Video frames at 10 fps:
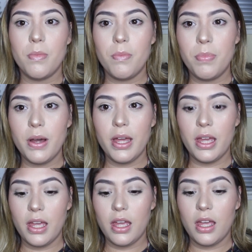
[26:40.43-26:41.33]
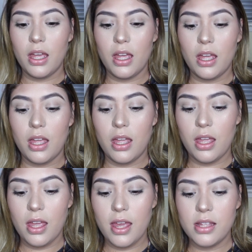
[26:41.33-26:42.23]
But
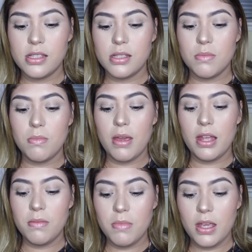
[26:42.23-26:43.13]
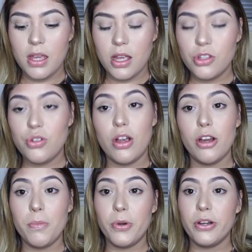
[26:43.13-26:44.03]
it's made me a
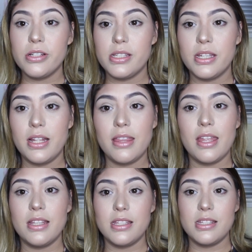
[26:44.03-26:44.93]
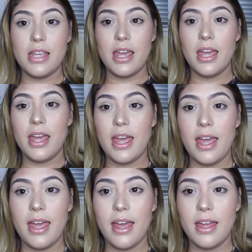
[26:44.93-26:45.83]
stronger person at the end of the day
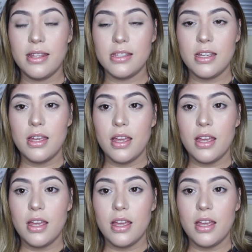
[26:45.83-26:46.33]
and